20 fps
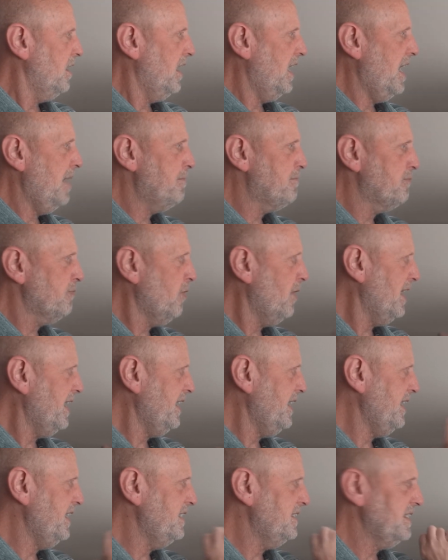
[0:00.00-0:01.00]
how
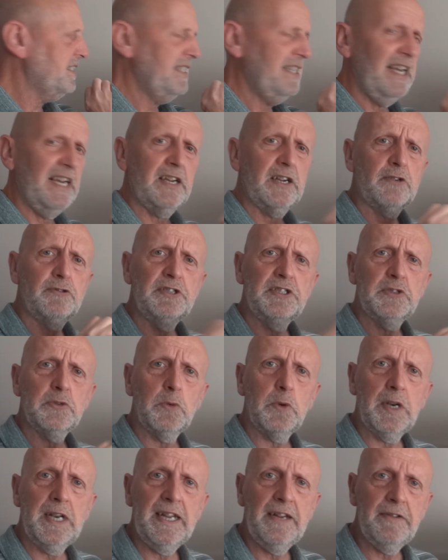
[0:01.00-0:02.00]
bright it is and how
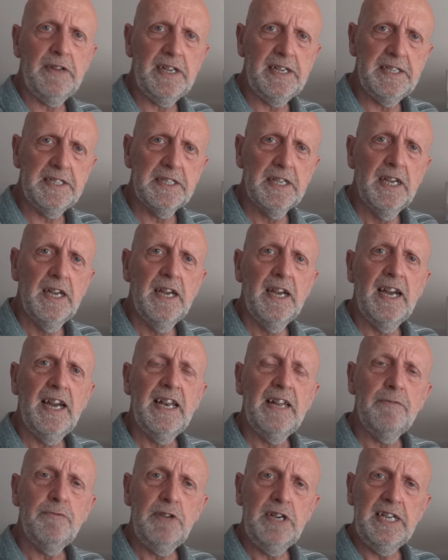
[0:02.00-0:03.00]
crystal clear it is.
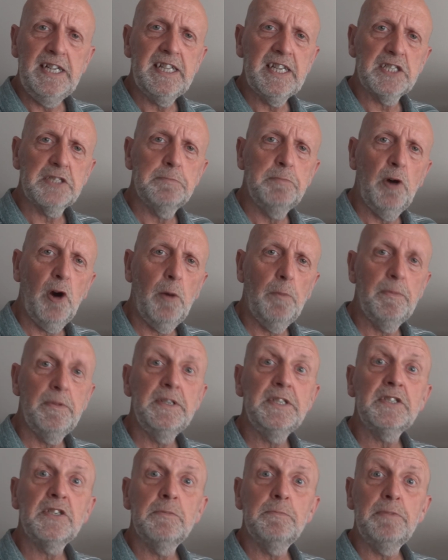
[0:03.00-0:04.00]
And it really does pop.
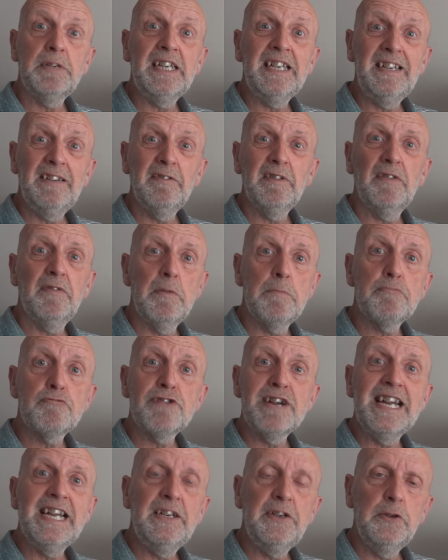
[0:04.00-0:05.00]
This could be near enough a
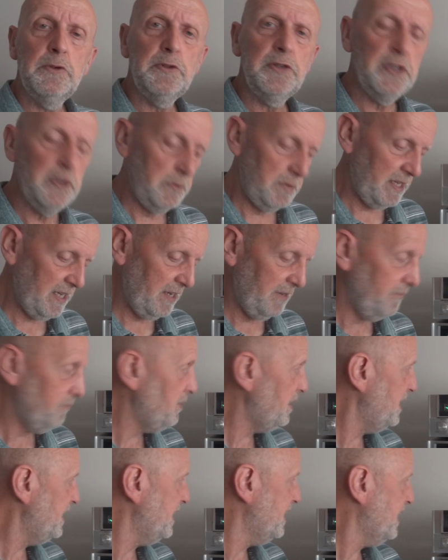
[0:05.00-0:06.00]
brand new unit. It
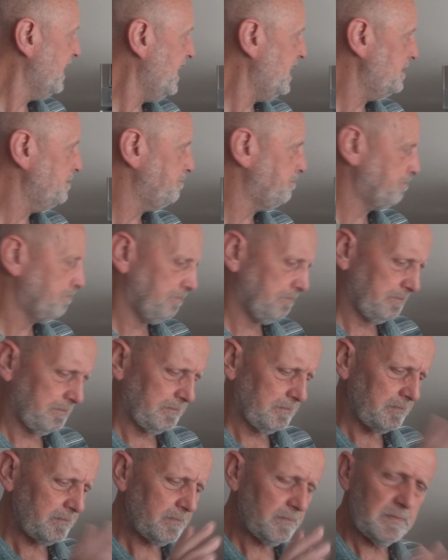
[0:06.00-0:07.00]
really can.
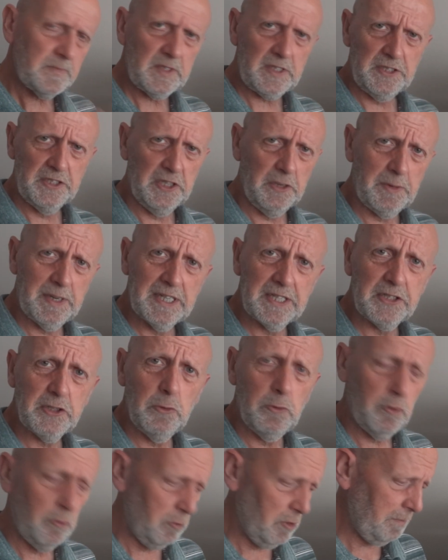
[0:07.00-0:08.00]
So we're going to
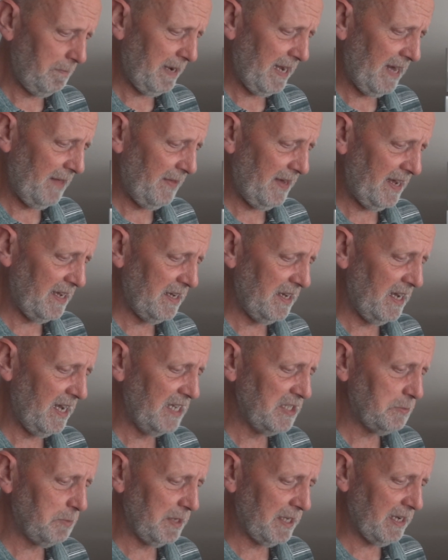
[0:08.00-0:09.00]
talk all about that
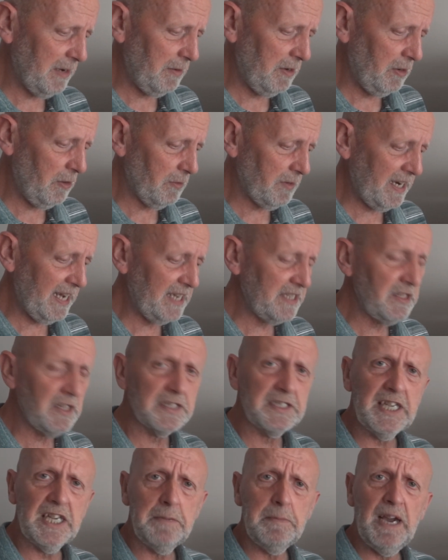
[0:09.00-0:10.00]
as we go along now. Like
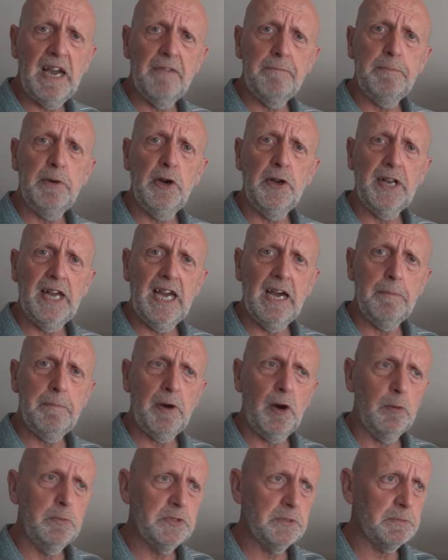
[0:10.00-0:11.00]
I say, you may have burnt out
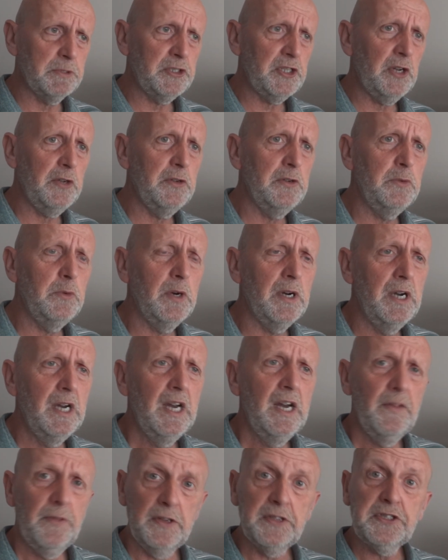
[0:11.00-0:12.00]
bulbs. I'm going to show you uh,
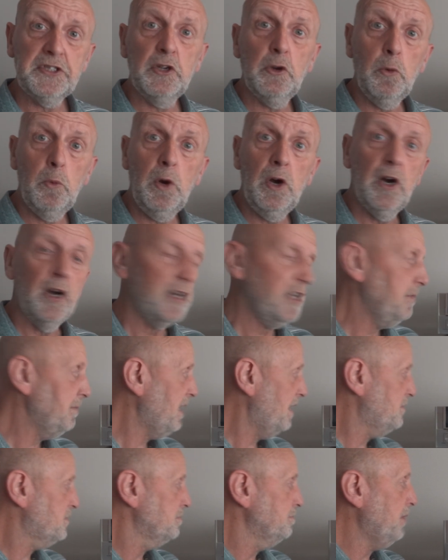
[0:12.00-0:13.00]
that still work. You
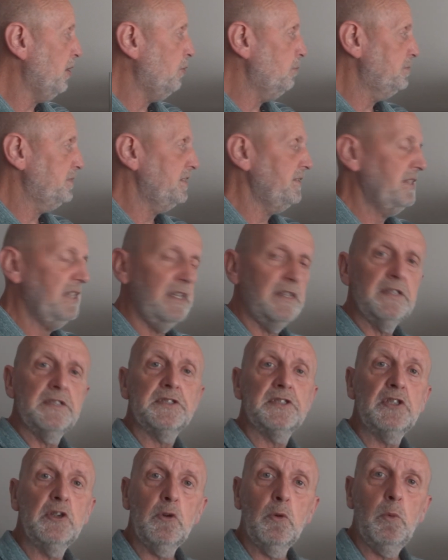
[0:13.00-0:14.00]
may have some bulbs in there that
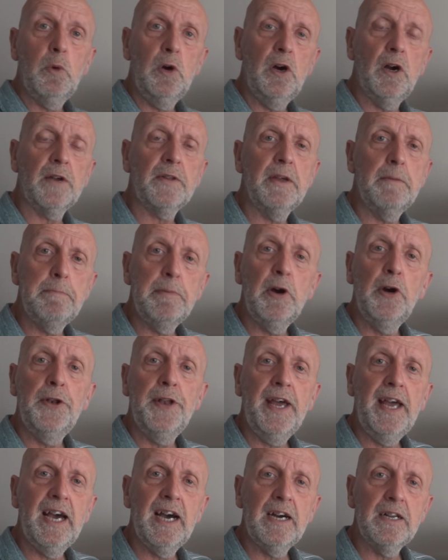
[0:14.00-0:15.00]
still work. They're
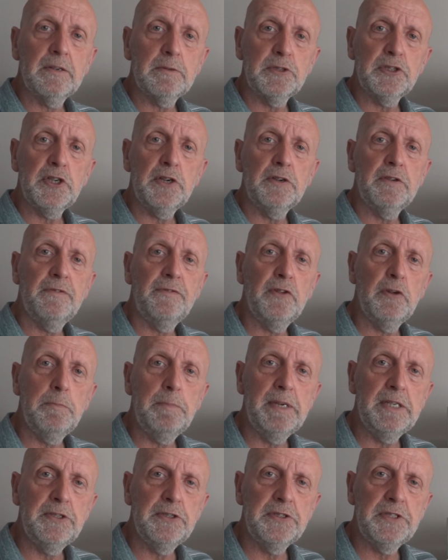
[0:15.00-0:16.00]
burnt out. And I'm going to show you a few
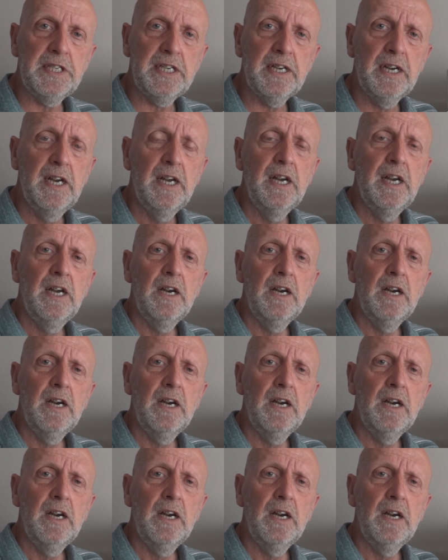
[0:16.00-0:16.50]
pictures here,